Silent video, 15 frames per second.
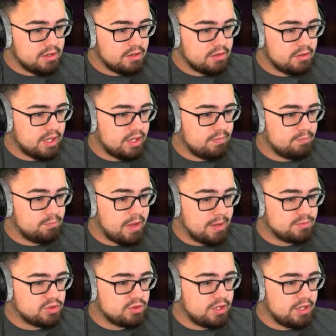Okay,
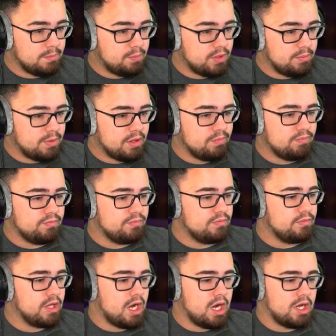maps are getting pretty big.
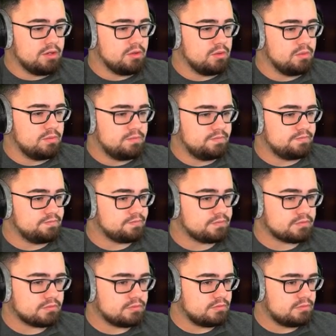Nah, dude.
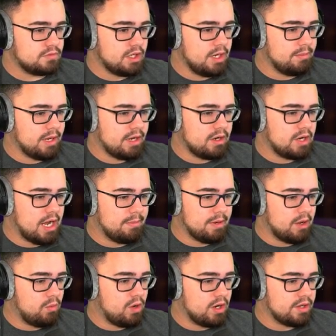I'm not, I'm
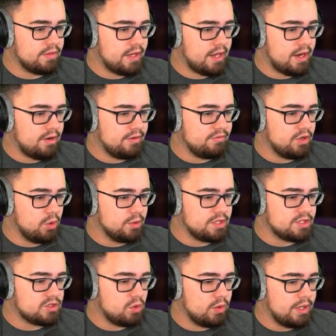not walking that. I don't even know what
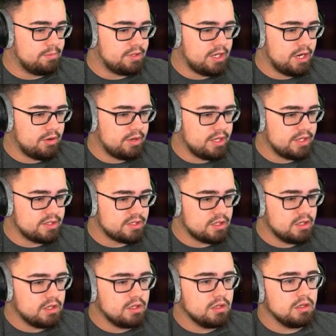this whole empty area is.
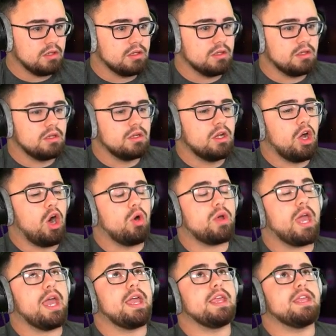
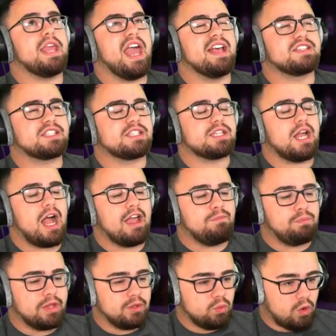Okay, yes, I
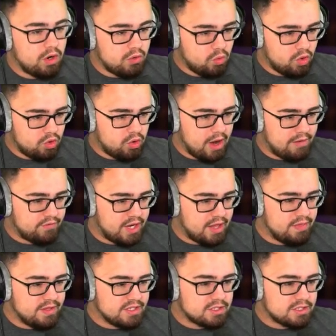played World of Warcraft. In this